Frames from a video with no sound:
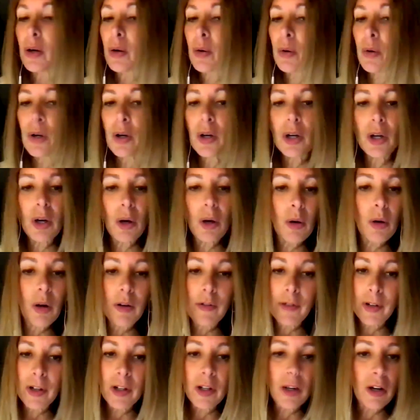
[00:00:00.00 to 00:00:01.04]
go
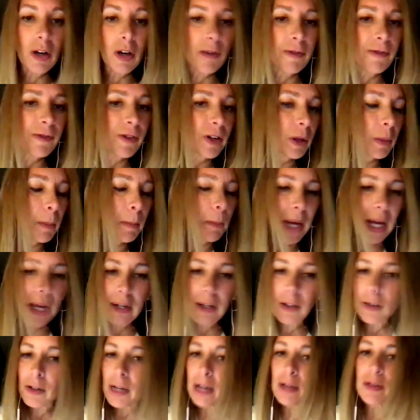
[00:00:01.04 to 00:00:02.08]
over your full
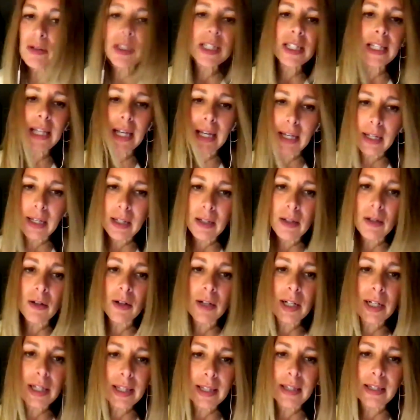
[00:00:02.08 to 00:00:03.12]
background again or
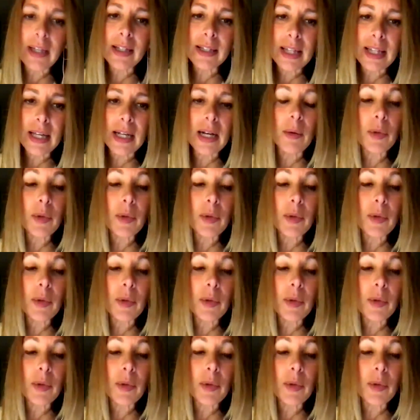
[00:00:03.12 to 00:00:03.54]
anything like that.